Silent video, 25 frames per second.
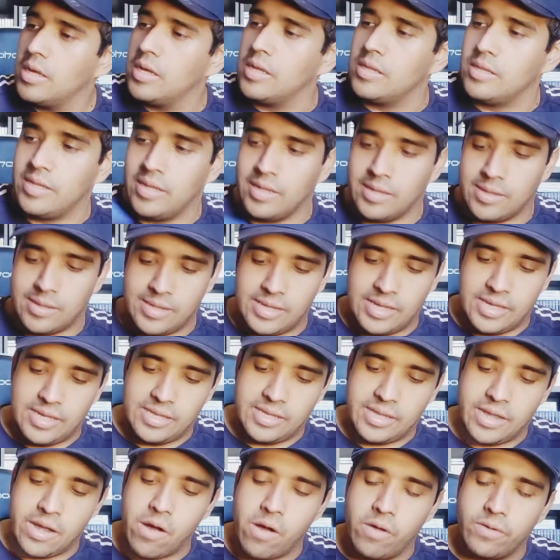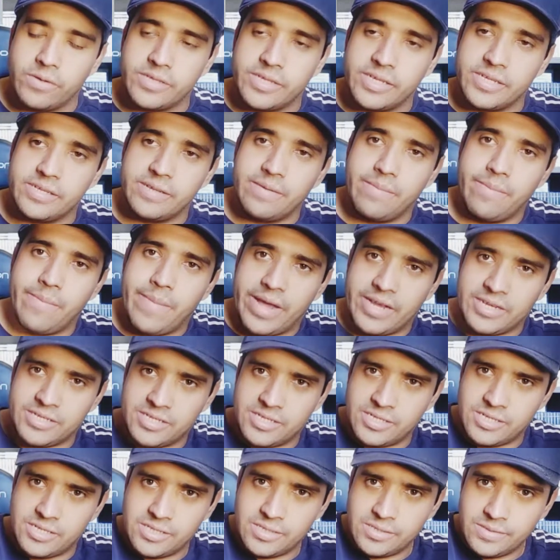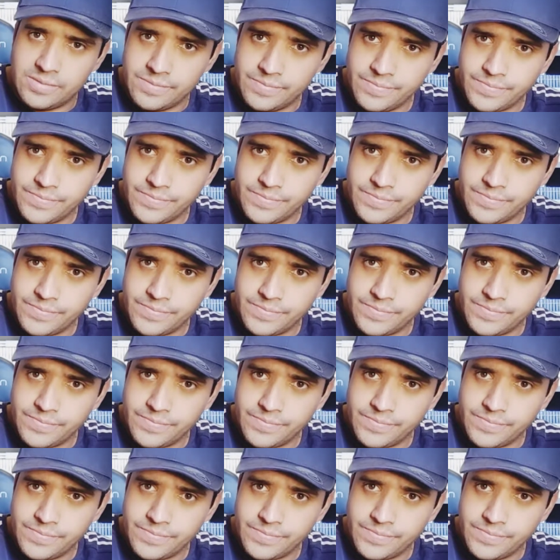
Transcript: Disney The Haunted Mansion,